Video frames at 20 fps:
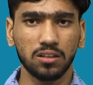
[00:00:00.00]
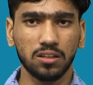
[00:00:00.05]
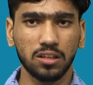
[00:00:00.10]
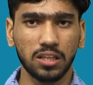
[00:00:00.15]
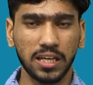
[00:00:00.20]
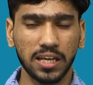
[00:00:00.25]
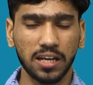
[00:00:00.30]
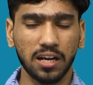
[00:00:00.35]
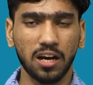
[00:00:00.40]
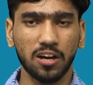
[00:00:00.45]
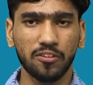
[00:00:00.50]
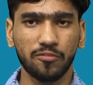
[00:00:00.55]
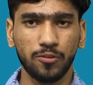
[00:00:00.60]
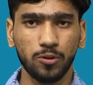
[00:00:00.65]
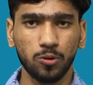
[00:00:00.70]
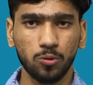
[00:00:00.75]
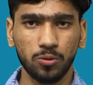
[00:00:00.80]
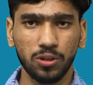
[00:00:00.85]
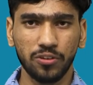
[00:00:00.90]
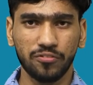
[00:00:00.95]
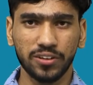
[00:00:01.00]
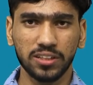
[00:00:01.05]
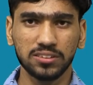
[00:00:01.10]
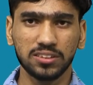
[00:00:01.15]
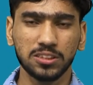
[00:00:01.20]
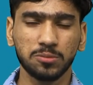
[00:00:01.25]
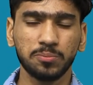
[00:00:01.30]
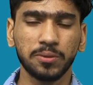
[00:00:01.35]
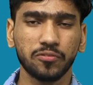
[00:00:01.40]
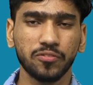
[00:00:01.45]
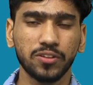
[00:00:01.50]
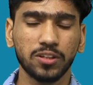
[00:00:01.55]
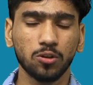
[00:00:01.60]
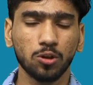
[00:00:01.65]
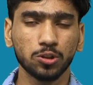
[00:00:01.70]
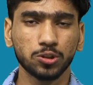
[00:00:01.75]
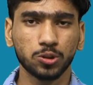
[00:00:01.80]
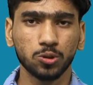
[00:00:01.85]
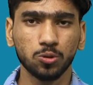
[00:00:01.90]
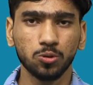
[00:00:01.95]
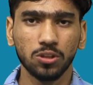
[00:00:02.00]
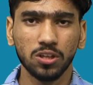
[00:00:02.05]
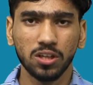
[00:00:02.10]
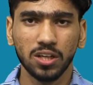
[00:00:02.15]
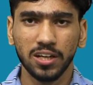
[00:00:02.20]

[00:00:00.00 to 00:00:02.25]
There are few differences between those two.